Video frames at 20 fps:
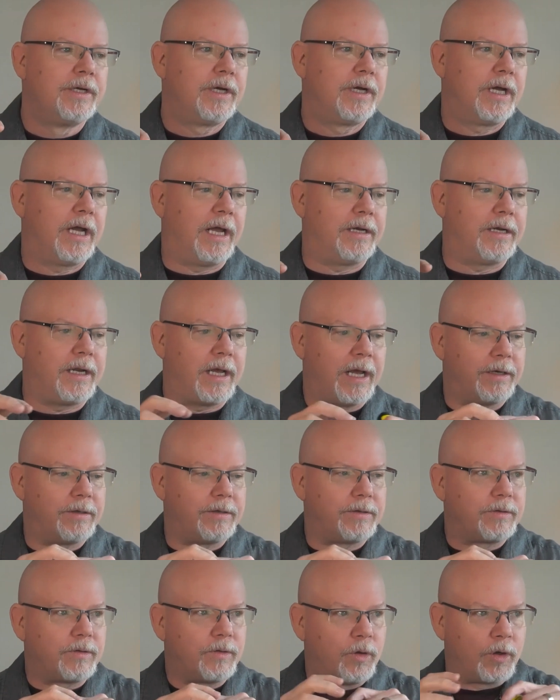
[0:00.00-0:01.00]

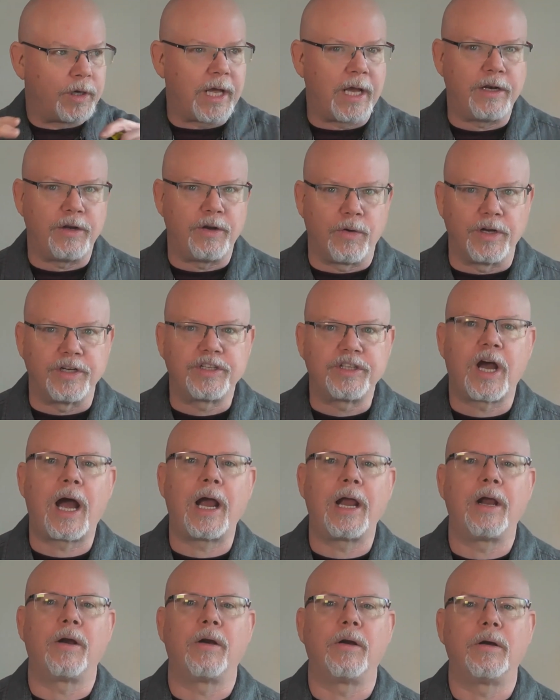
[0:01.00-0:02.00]
and look at your
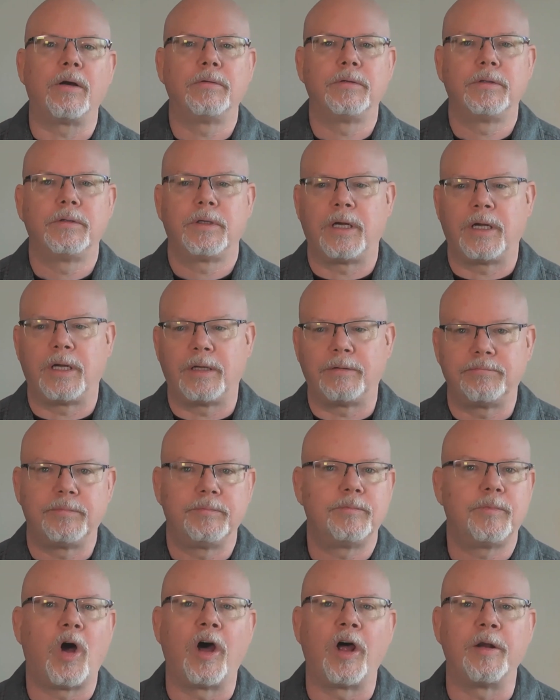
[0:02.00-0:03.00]
entire
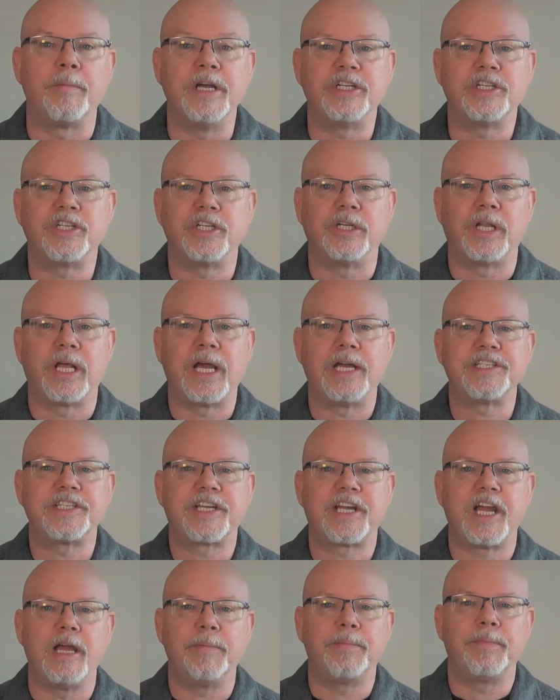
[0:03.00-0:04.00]
automation
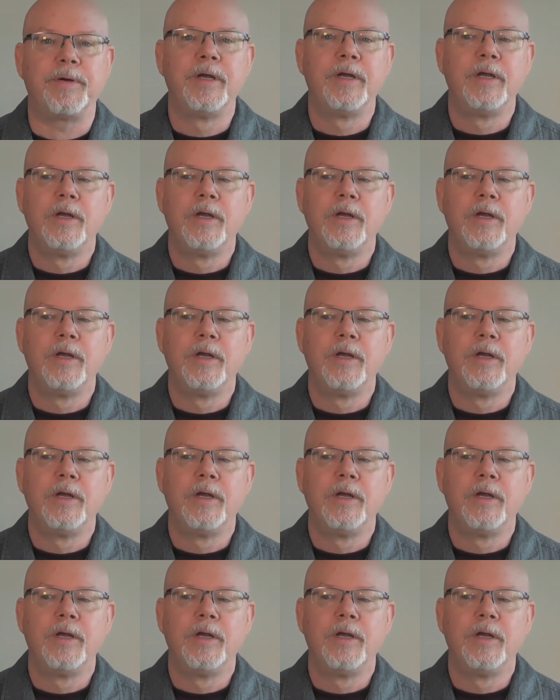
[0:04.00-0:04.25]
landscape.